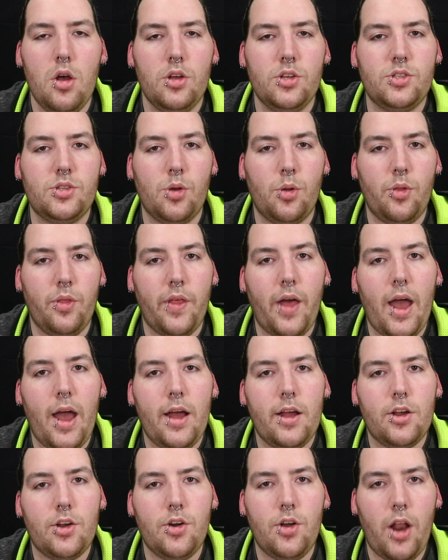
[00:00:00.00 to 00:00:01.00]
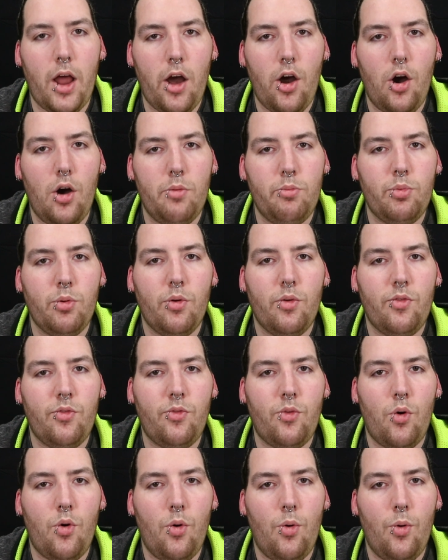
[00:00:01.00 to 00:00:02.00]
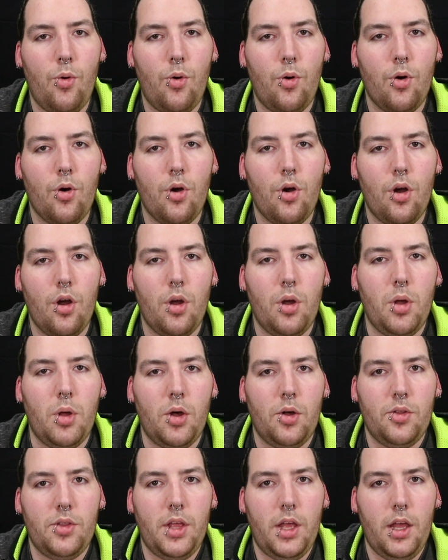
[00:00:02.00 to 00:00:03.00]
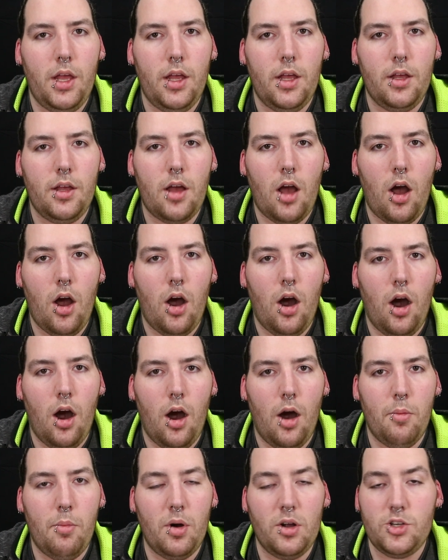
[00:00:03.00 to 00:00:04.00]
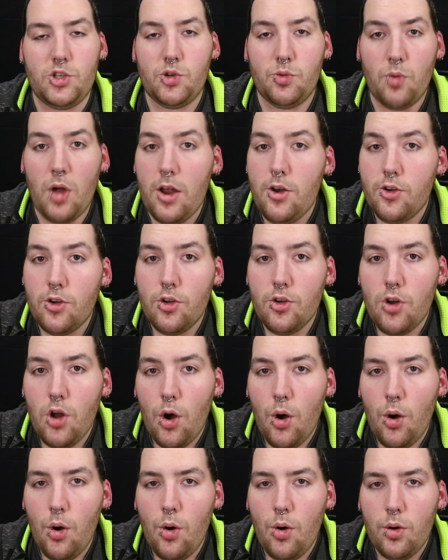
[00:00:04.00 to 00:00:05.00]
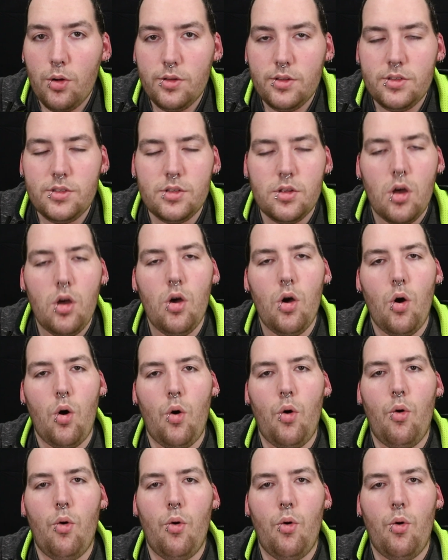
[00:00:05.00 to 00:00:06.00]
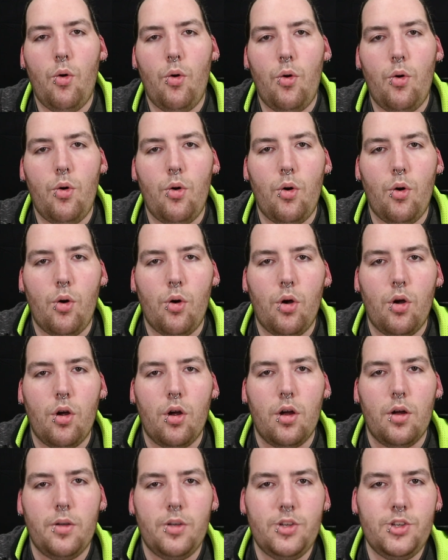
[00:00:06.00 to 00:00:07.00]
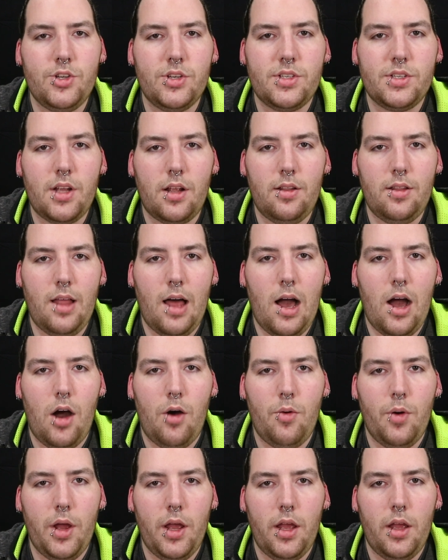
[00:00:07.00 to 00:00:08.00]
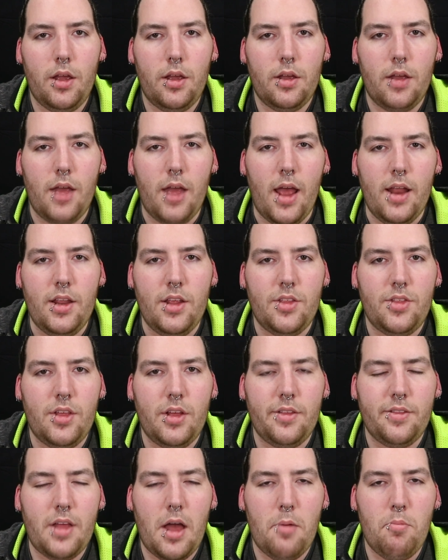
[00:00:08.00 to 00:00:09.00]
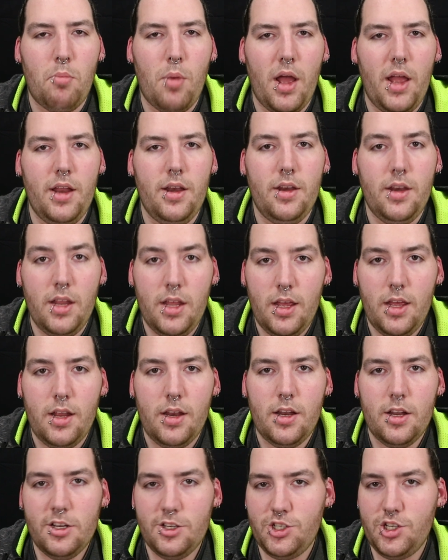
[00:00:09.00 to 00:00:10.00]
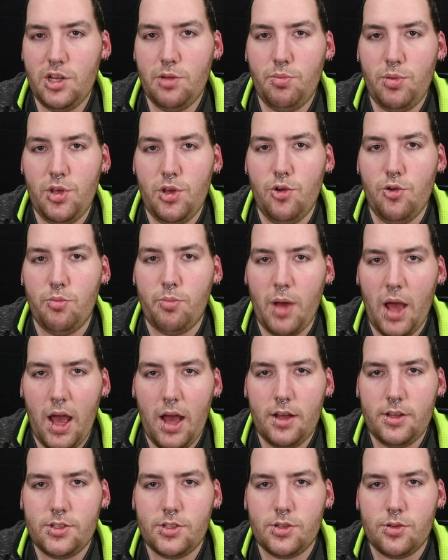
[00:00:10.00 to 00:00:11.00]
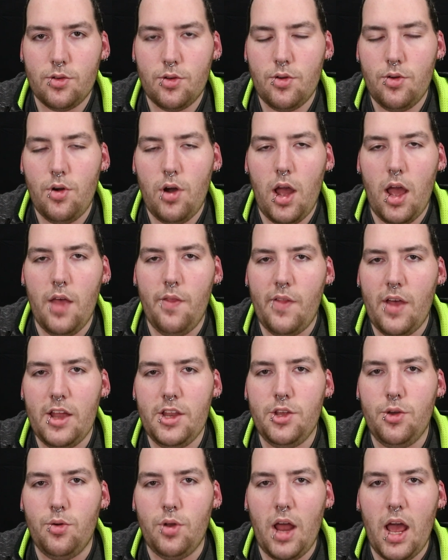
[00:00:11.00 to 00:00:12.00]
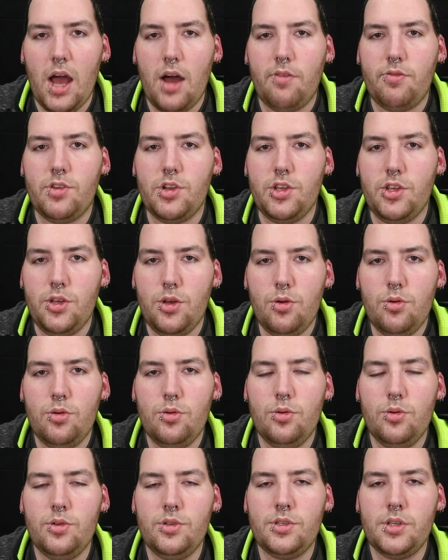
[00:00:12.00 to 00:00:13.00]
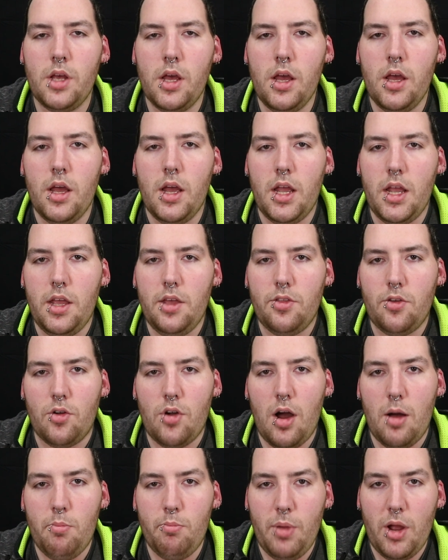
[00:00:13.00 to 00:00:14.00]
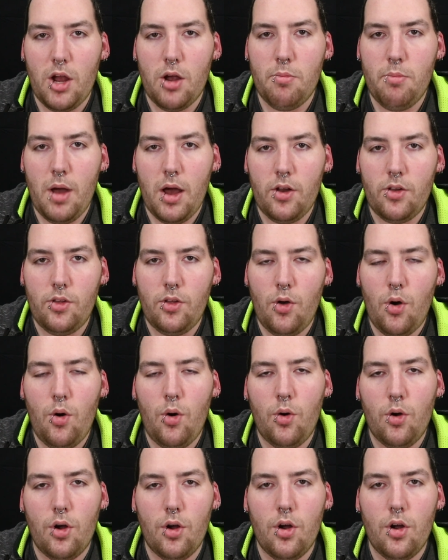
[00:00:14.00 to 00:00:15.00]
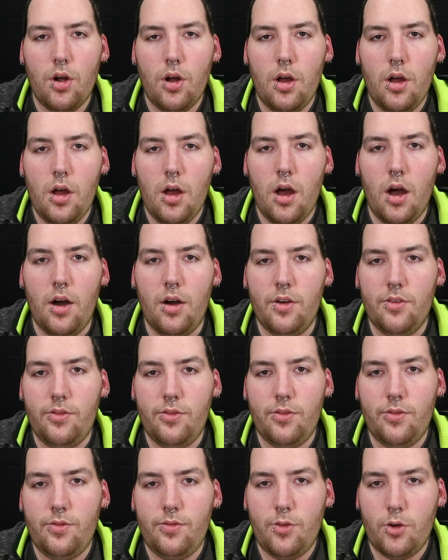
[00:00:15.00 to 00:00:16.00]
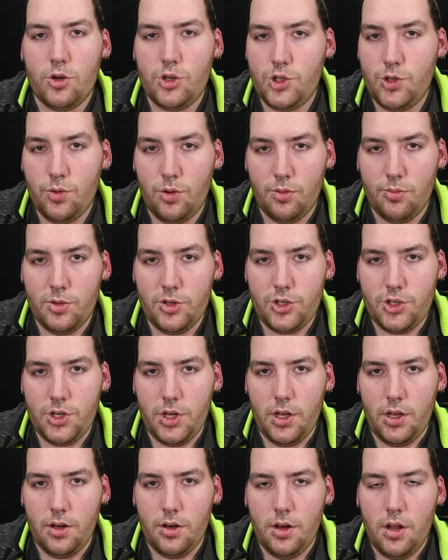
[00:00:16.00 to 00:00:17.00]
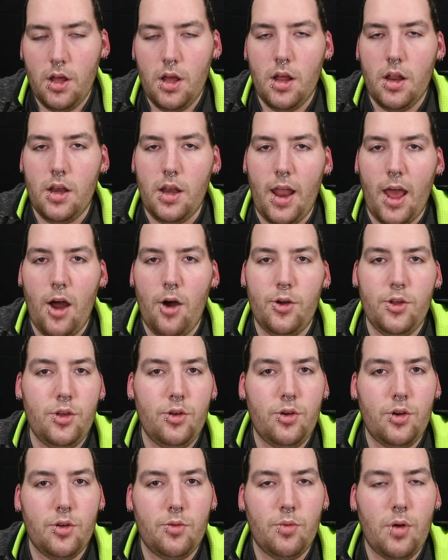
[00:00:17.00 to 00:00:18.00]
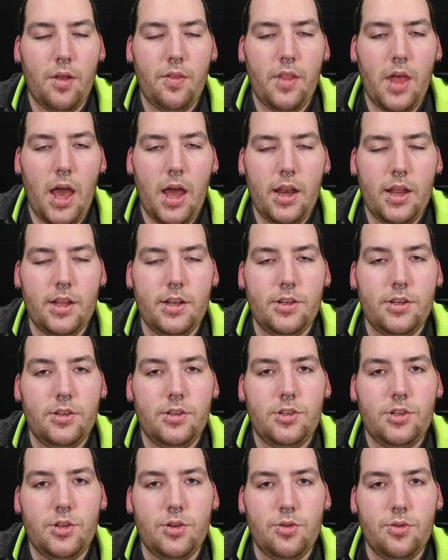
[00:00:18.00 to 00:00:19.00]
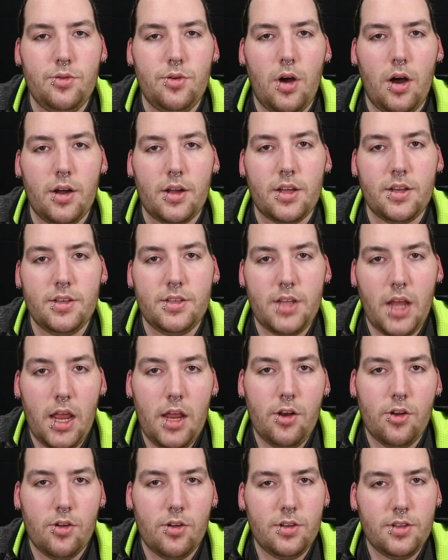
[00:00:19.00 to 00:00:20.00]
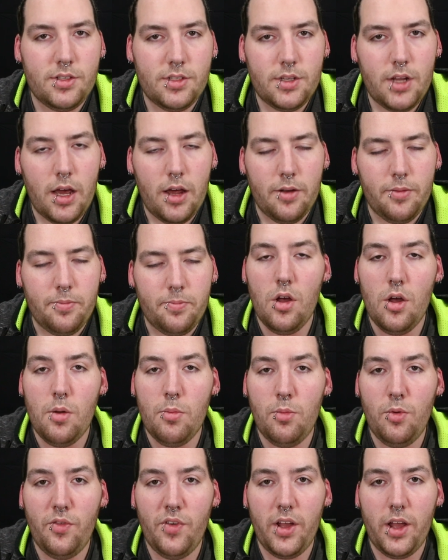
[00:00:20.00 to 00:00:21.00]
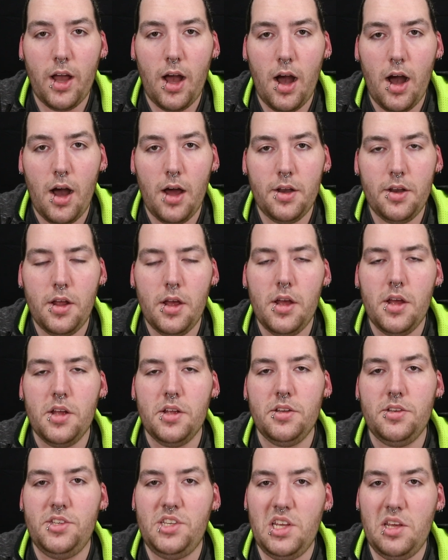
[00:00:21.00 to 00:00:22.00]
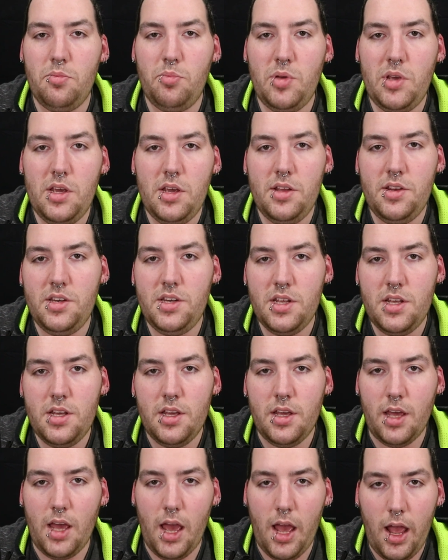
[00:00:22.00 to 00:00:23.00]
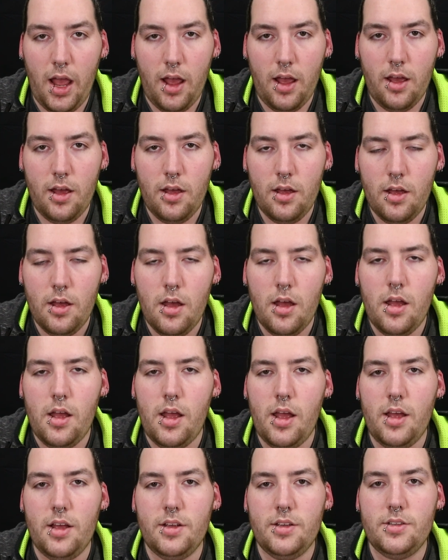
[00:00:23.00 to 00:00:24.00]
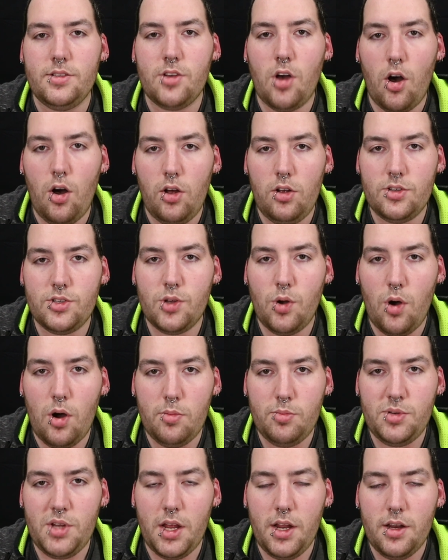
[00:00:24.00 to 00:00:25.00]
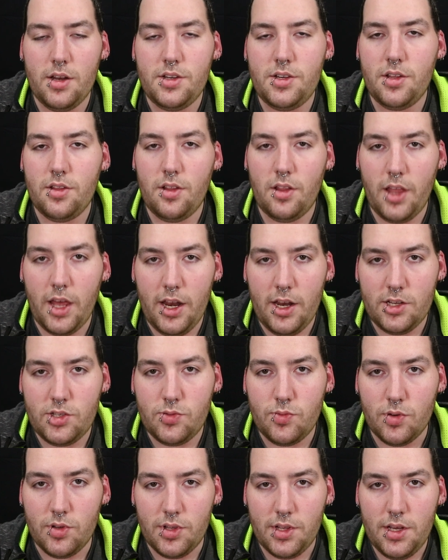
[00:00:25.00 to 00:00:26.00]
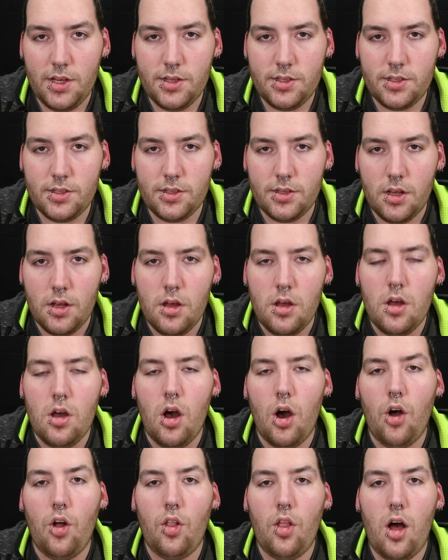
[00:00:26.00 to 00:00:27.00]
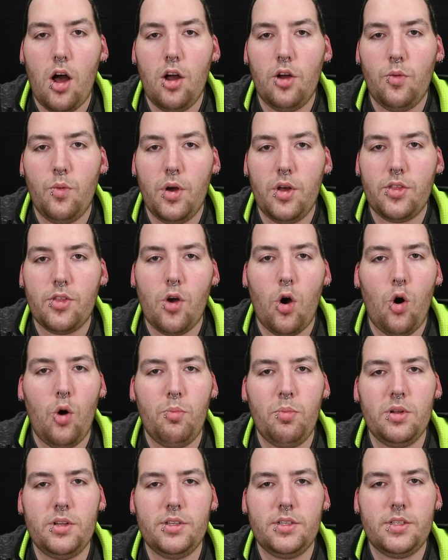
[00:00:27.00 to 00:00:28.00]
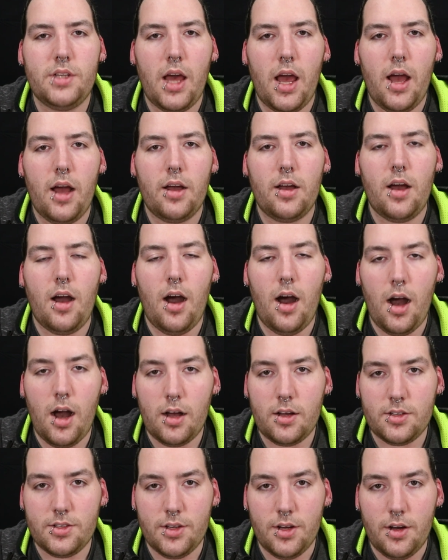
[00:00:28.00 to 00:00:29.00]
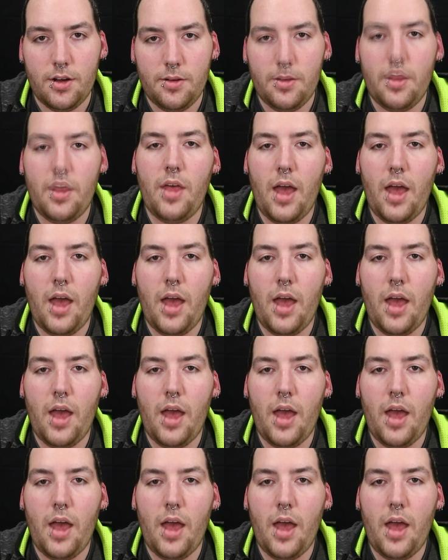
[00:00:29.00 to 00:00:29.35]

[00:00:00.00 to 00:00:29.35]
So that could help for building a bunch of render nodes, or just allowing anything that might need GPU pass-through and that you would have to use either on bare metal or a virtual machine. Now you could run that into a container instead. Moving on, DPDK is also updated to the latest release, along with OpenStack Okta.